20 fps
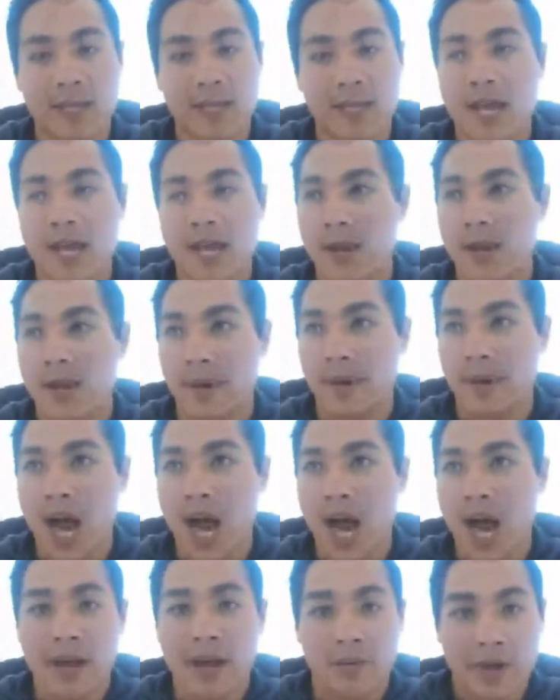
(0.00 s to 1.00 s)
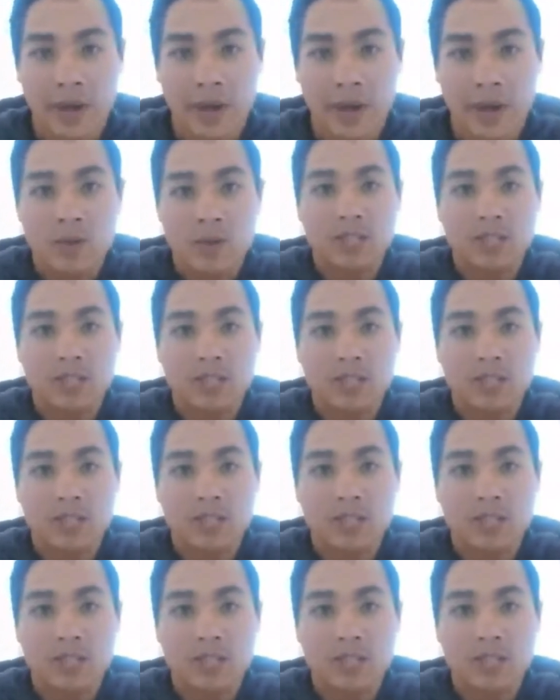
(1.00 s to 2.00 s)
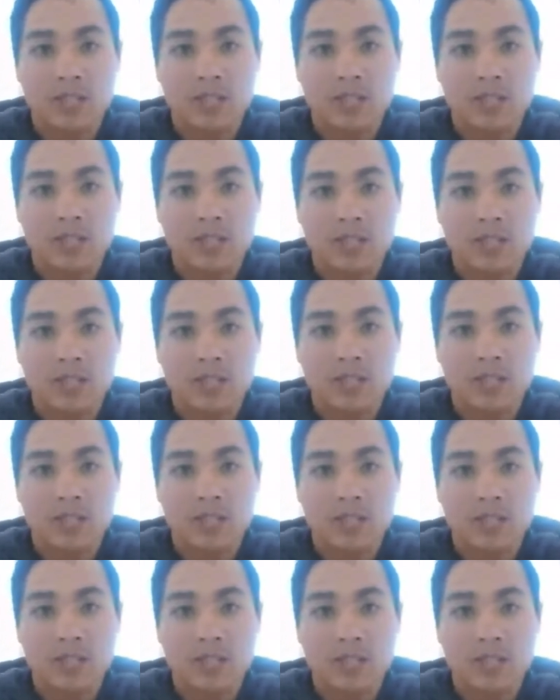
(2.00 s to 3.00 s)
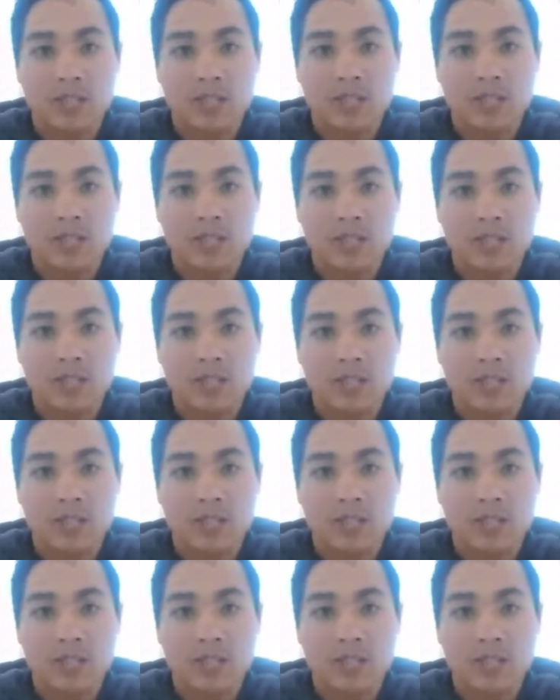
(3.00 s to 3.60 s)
My heart rate wasn't like high because I'm under substance.